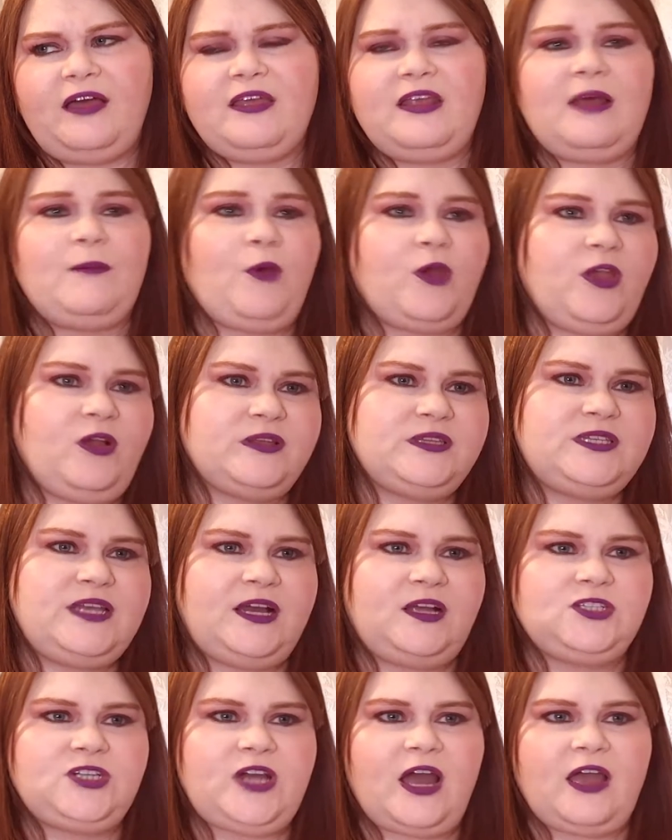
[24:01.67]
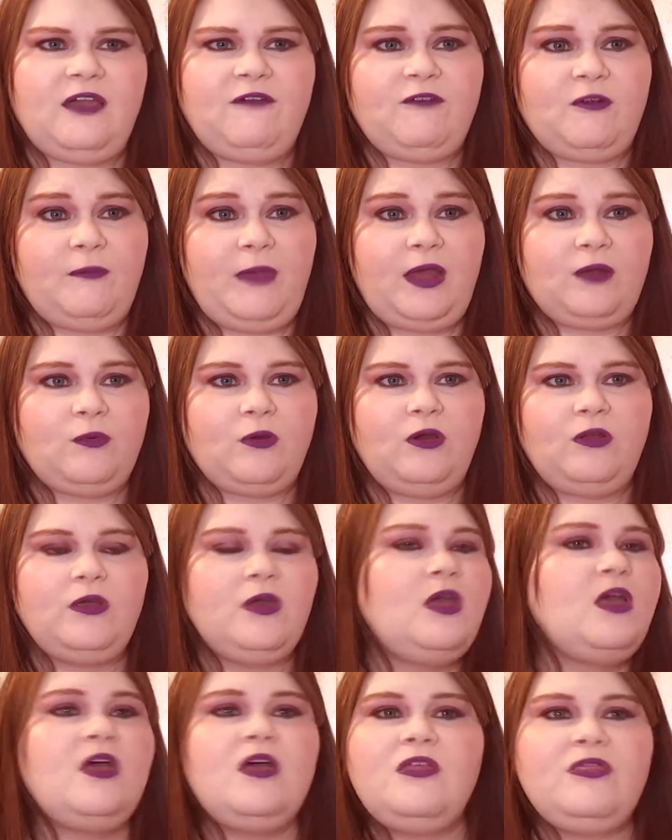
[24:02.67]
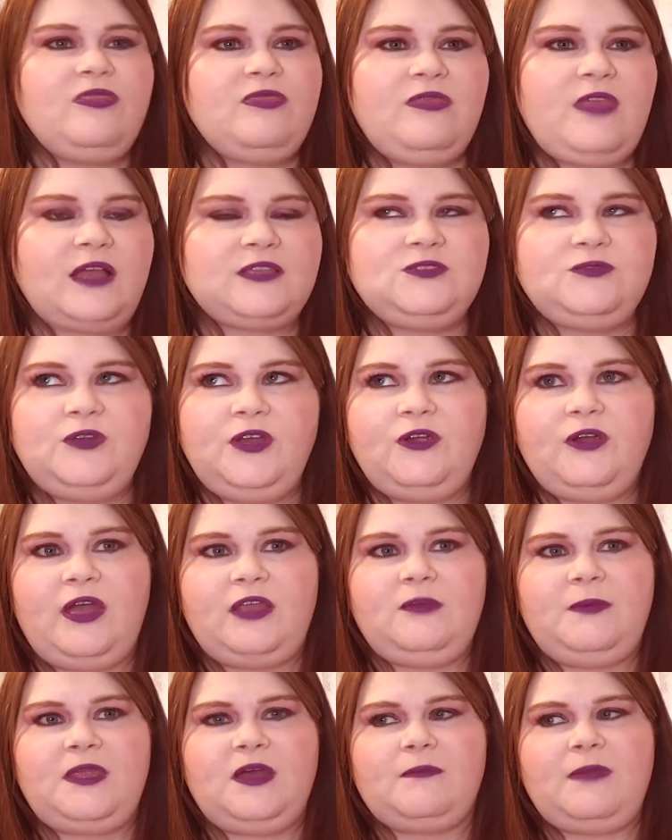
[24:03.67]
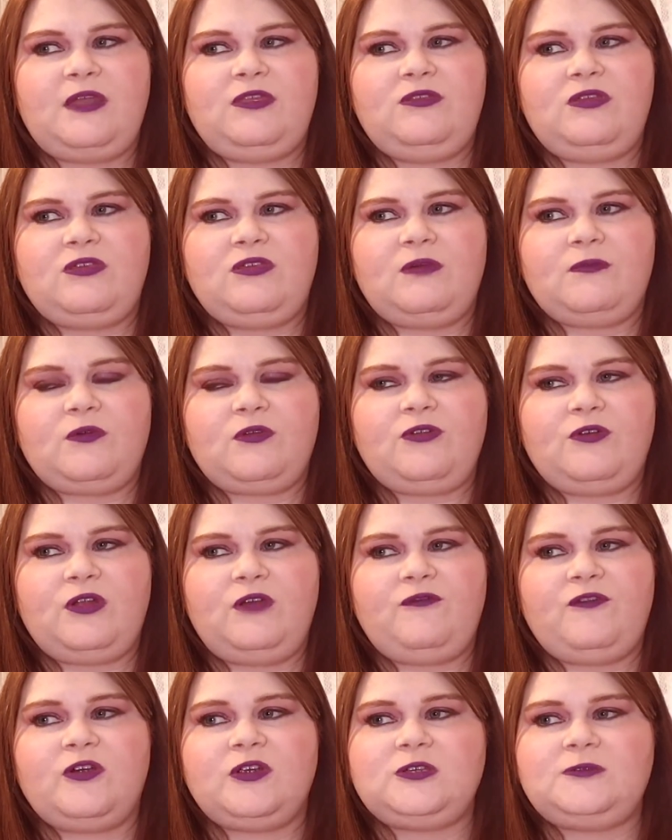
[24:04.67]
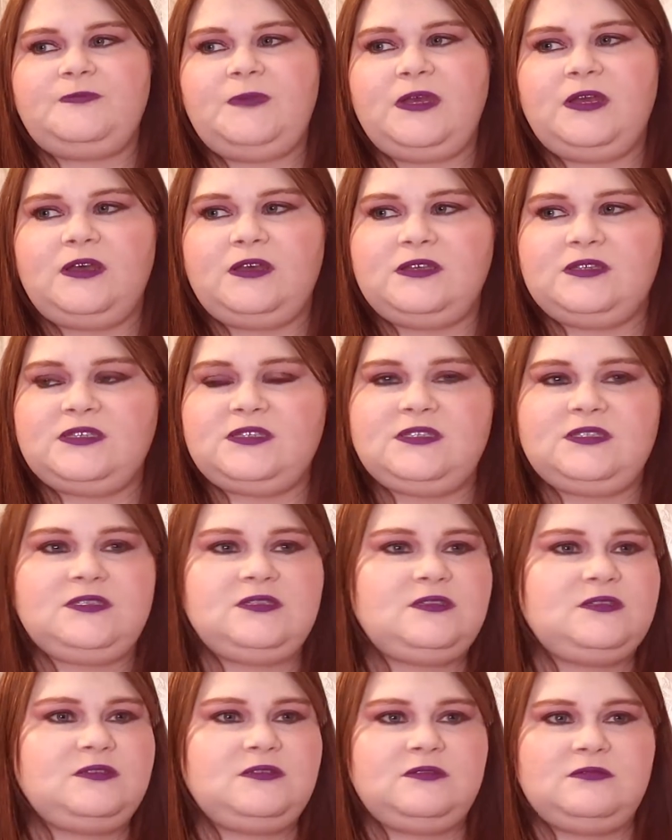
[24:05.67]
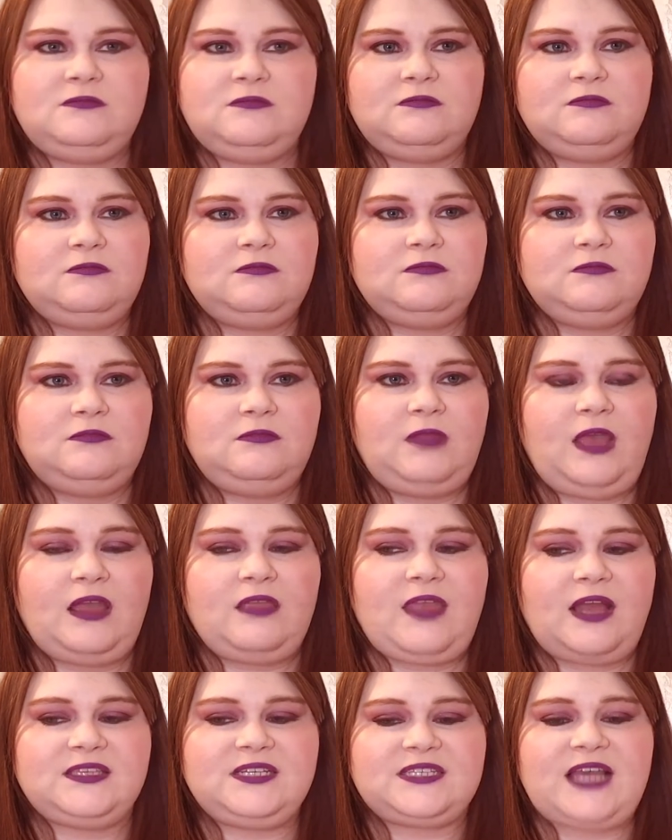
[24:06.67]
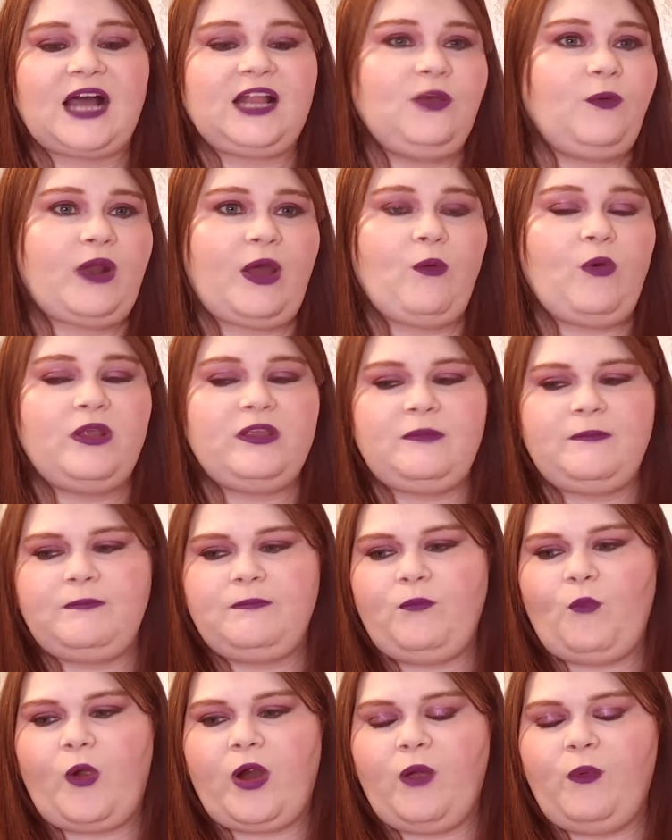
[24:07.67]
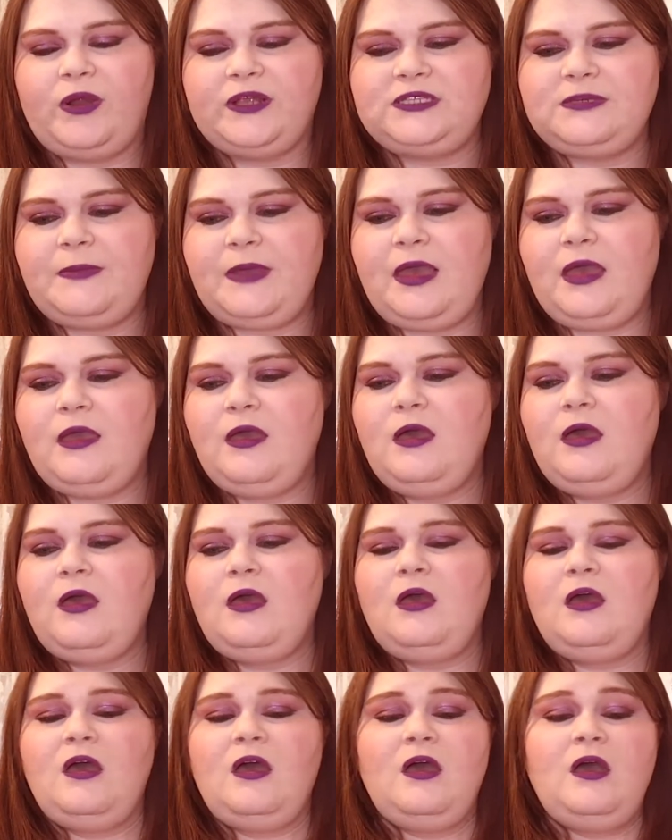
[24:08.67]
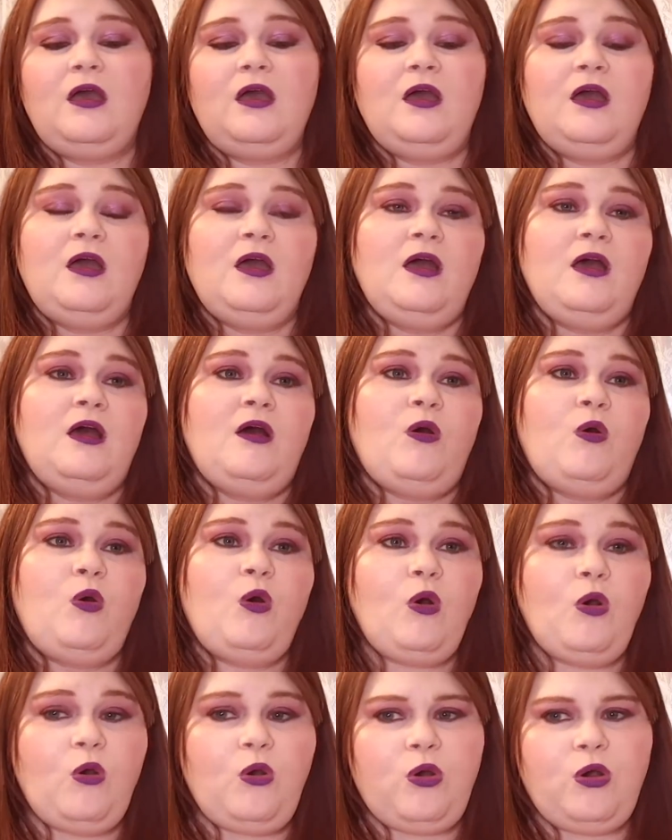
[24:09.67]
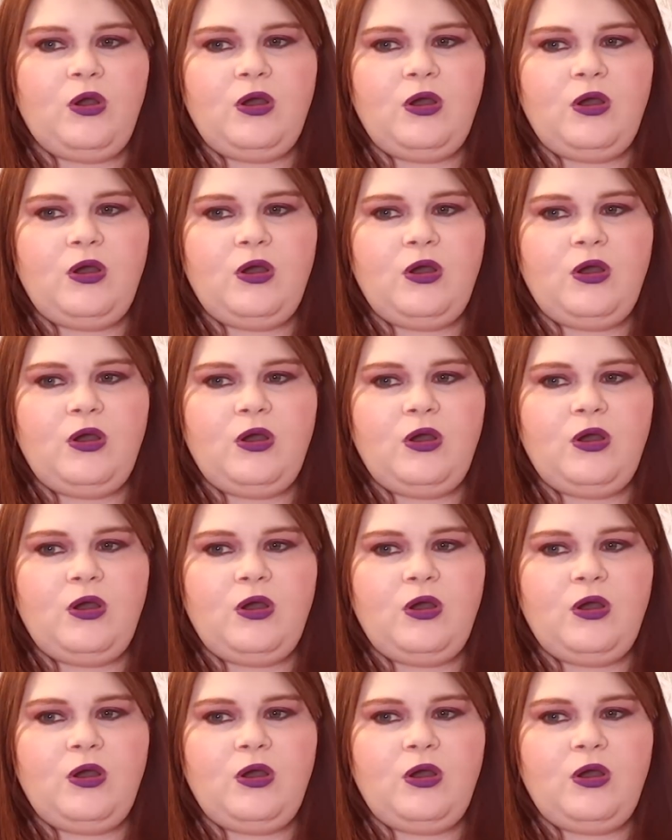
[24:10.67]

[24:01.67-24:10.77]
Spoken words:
and I'm working on soundtracking for Mad World. That's really great to be done by December 31st, because like that's exactly where I want to be. Whew.